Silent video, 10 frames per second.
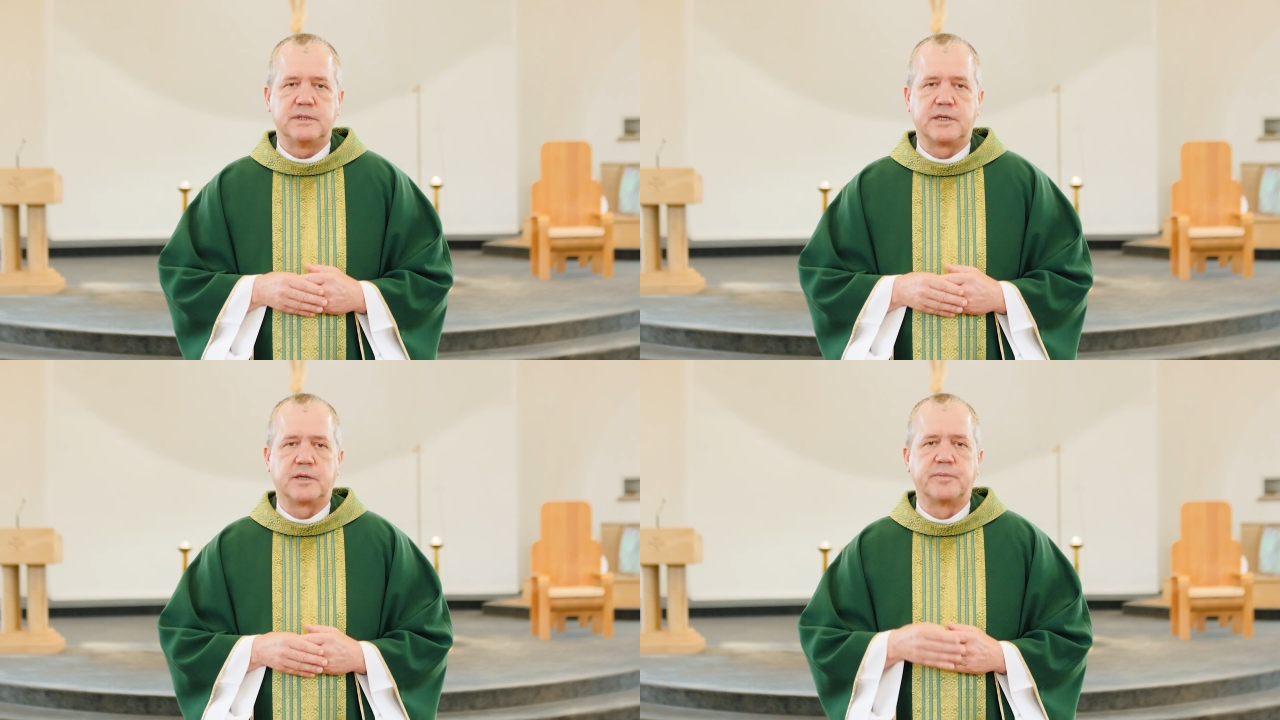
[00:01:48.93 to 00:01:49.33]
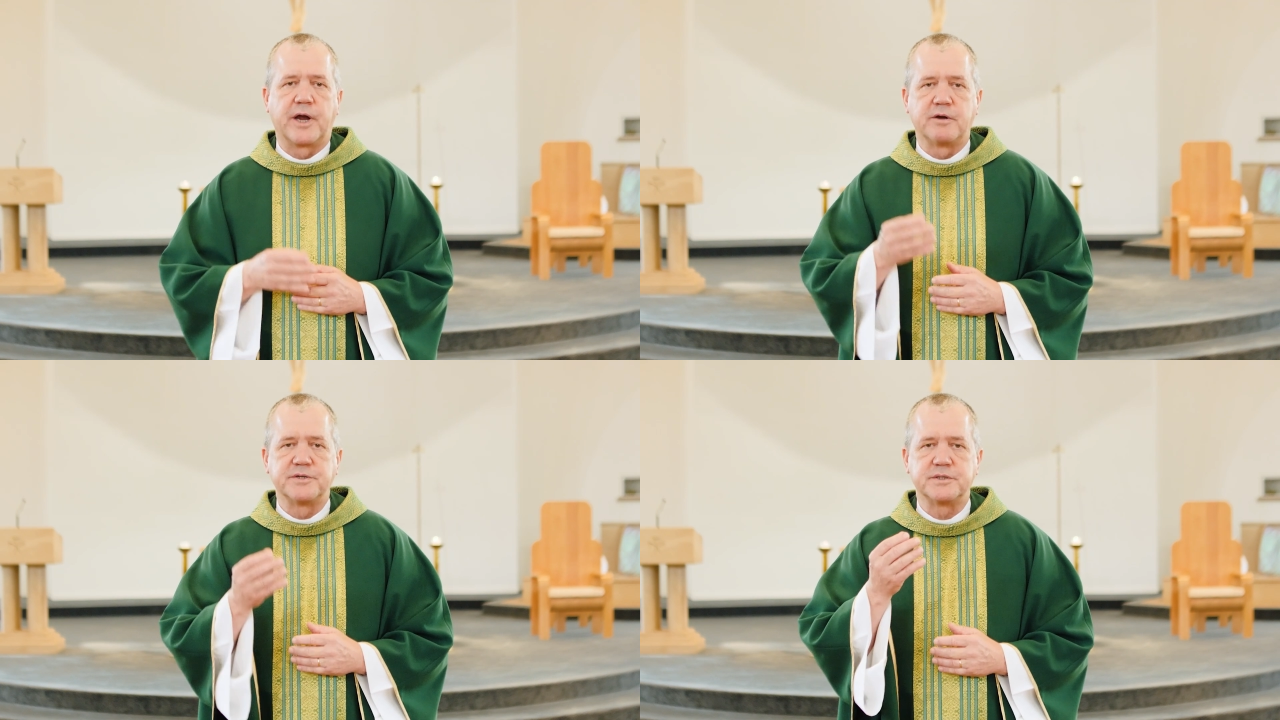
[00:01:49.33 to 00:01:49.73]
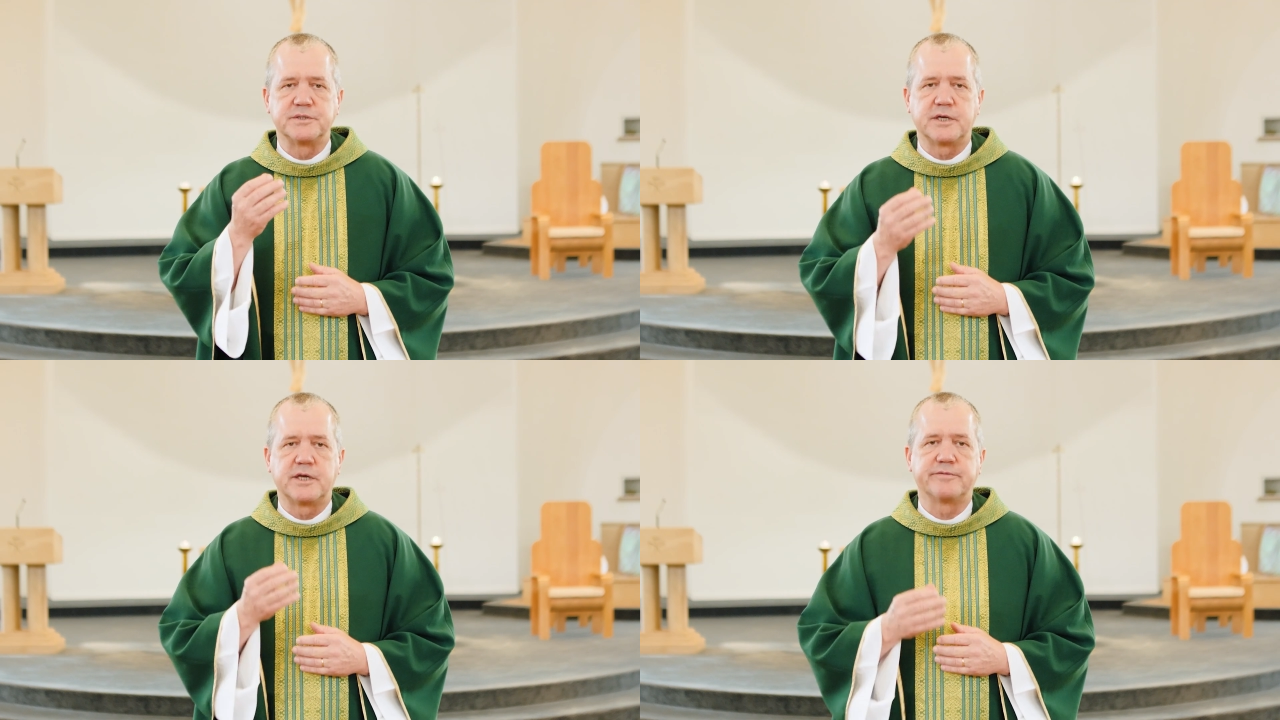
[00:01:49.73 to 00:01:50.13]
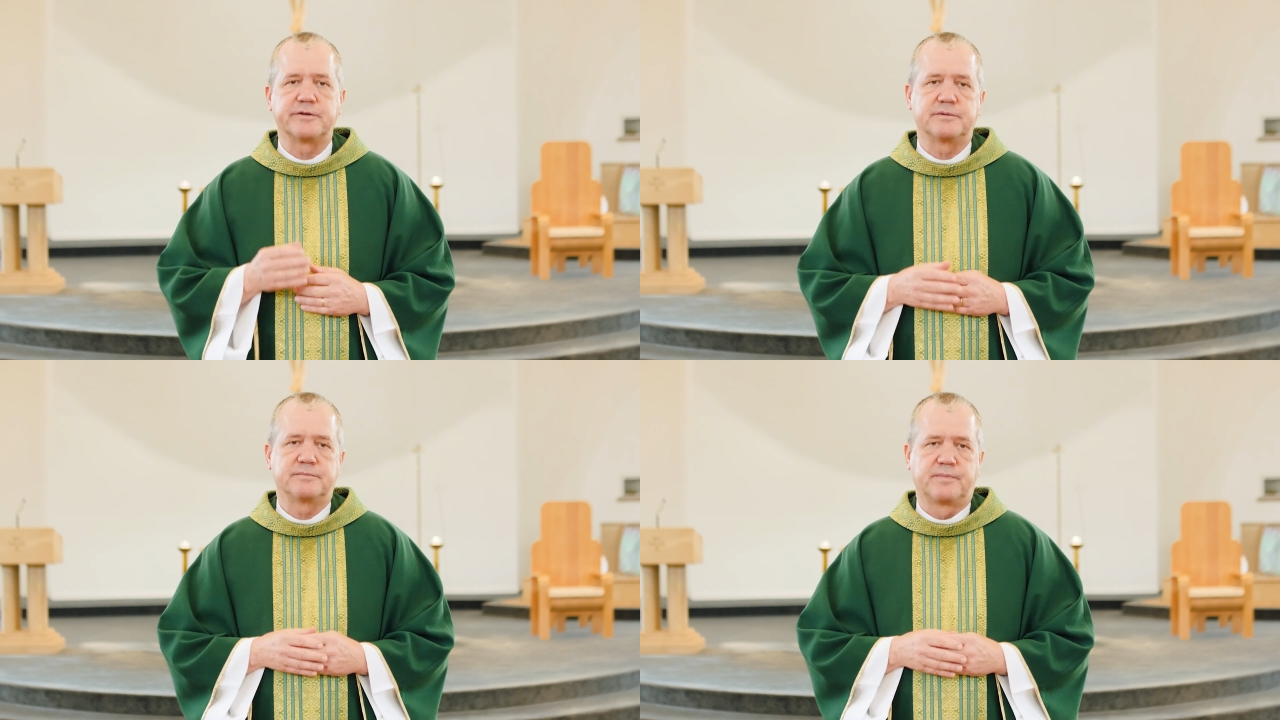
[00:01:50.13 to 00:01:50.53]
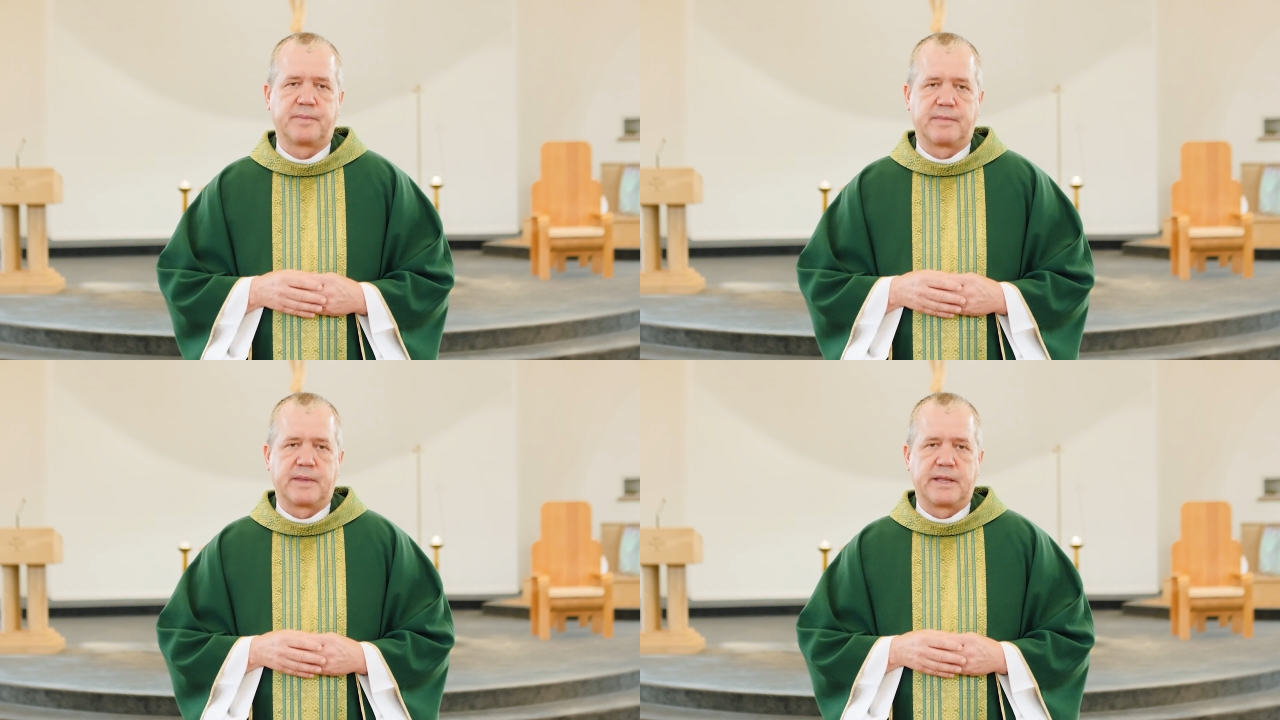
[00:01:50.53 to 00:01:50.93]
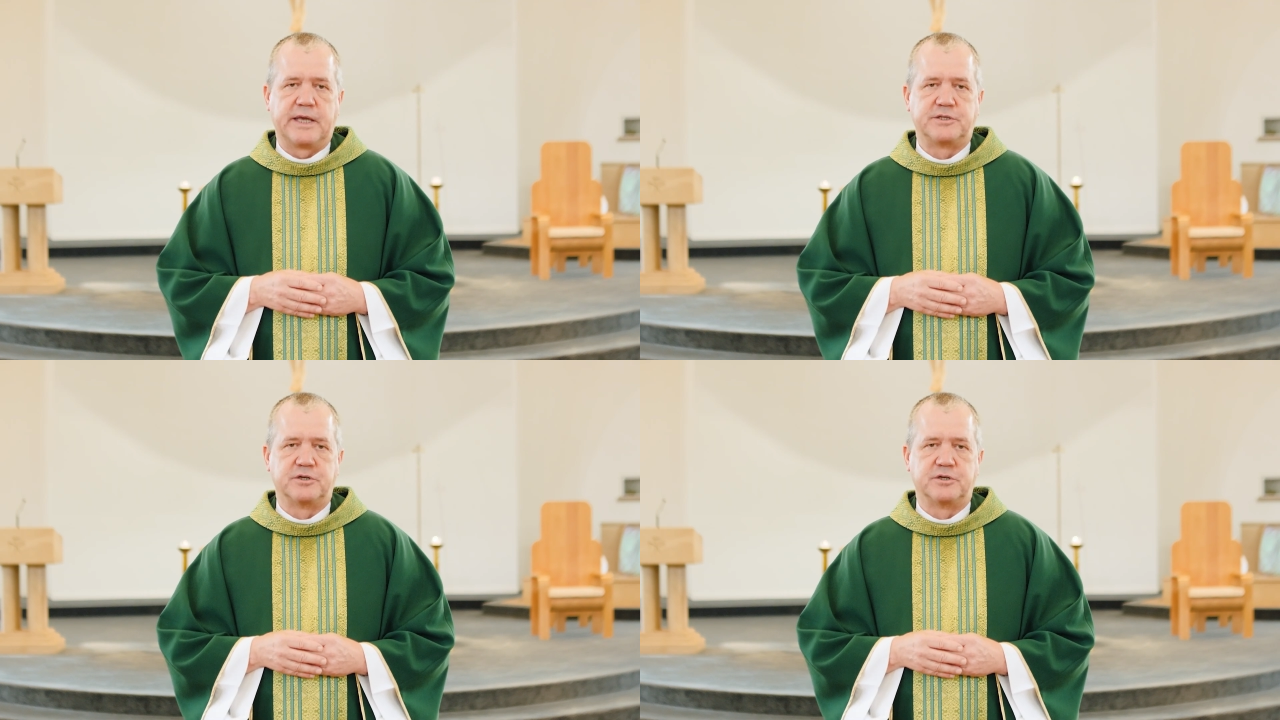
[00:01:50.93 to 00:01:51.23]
In comparison to heaven, he